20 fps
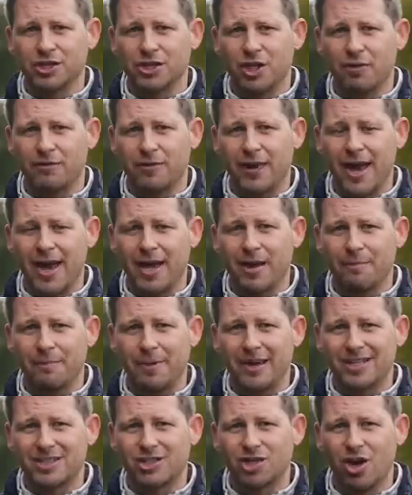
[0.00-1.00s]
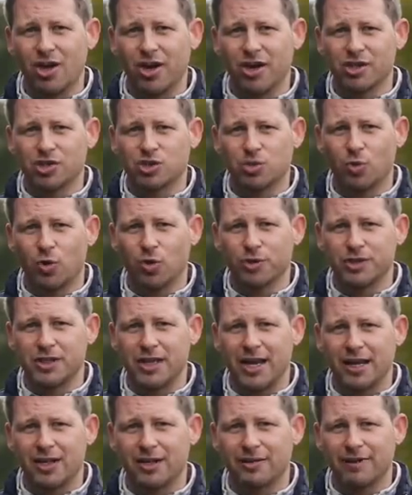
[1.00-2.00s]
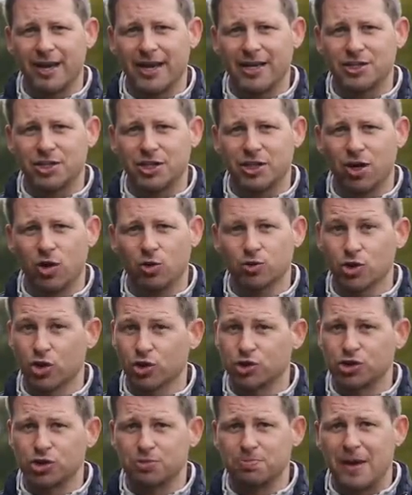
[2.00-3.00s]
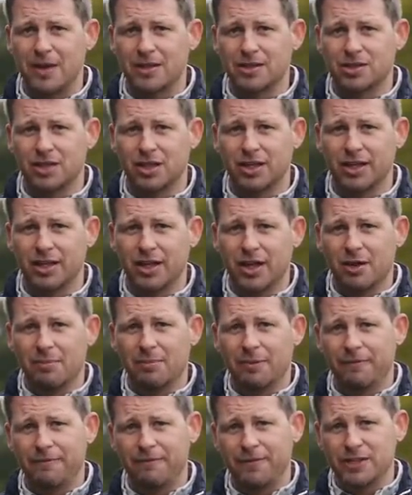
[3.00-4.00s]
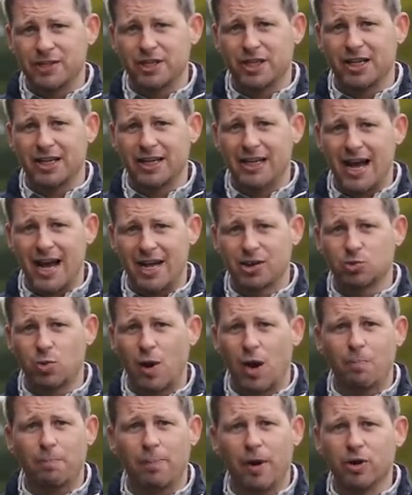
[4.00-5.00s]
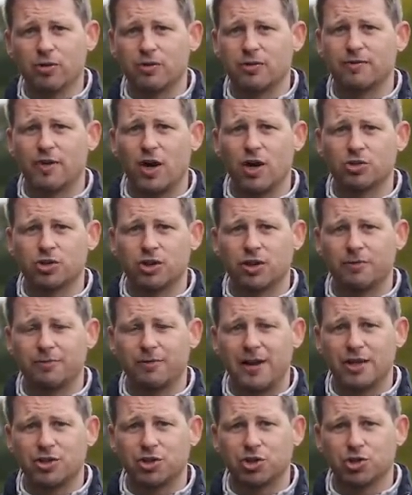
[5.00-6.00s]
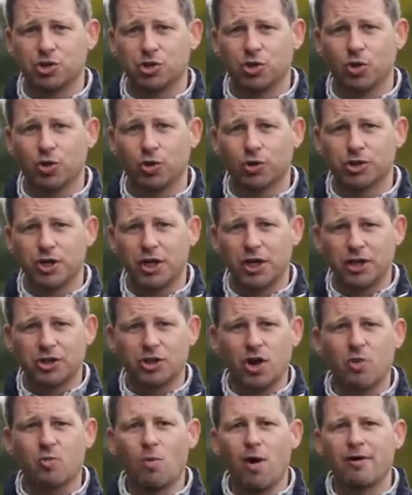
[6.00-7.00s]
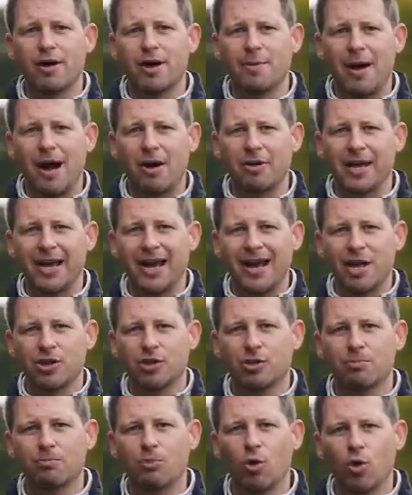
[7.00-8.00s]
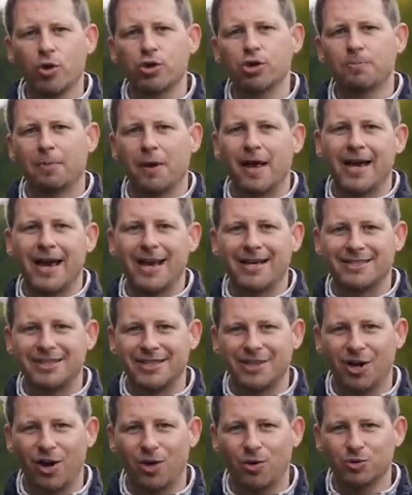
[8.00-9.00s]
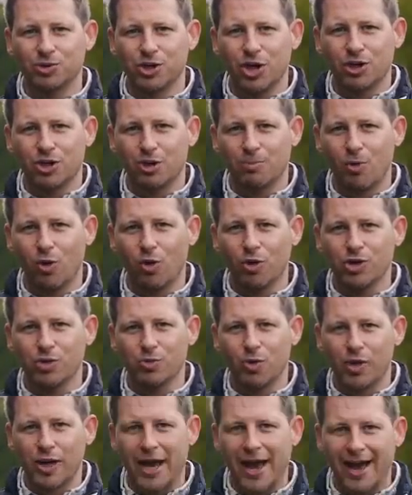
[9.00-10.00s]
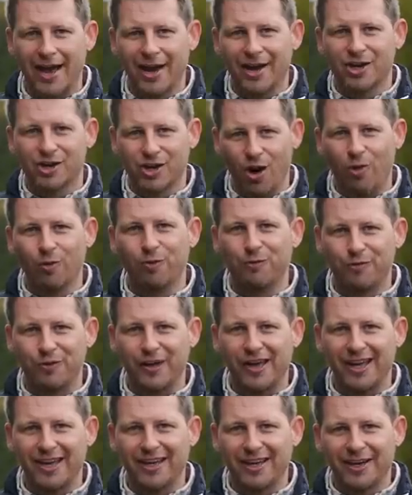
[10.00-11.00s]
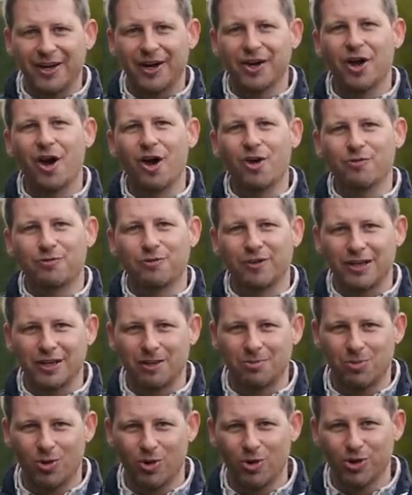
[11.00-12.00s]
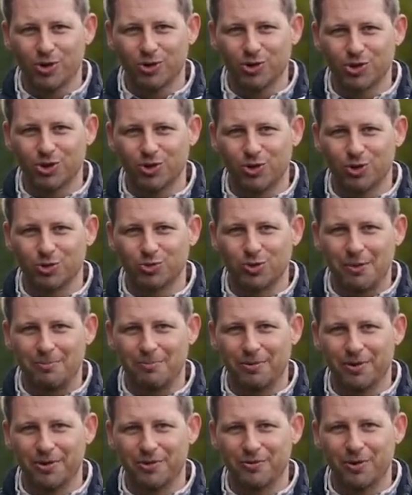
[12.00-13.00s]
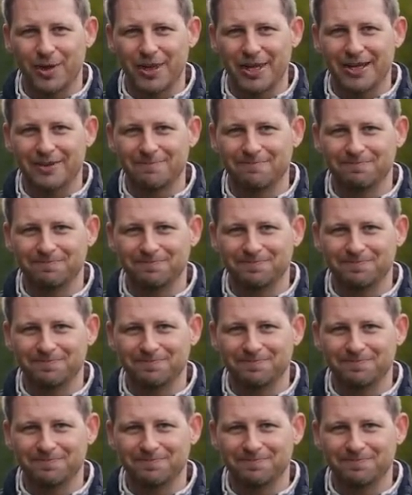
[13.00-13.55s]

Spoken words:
yourself getting a bit tired towards the end of 18 holes, not just mentally, but physically as well. Both of those can affect your scores. Don't worry about it. The more you play 18 holes, the more you will get golf fit, and hopefully the more your scores will improve with it.